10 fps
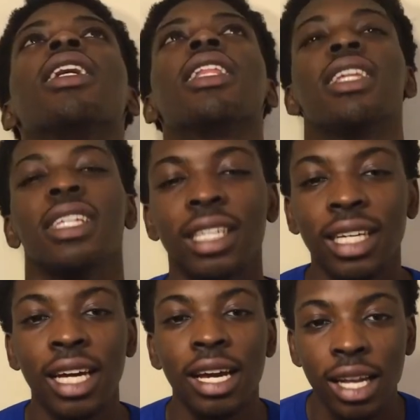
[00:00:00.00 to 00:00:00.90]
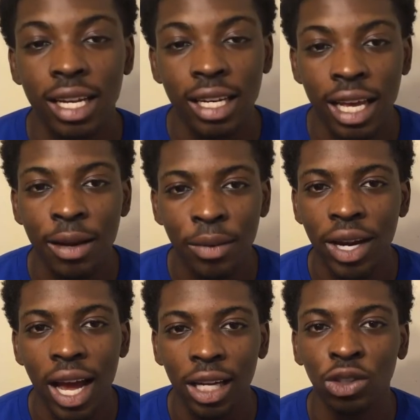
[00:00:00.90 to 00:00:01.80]
This nigga damn near
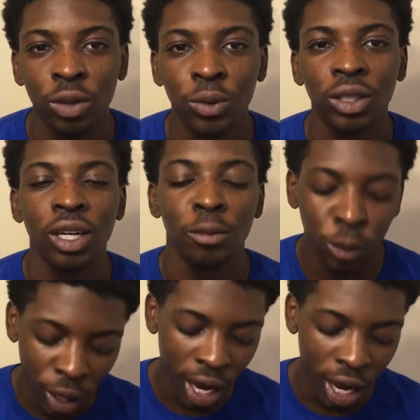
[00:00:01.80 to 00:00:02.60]
had a triple-double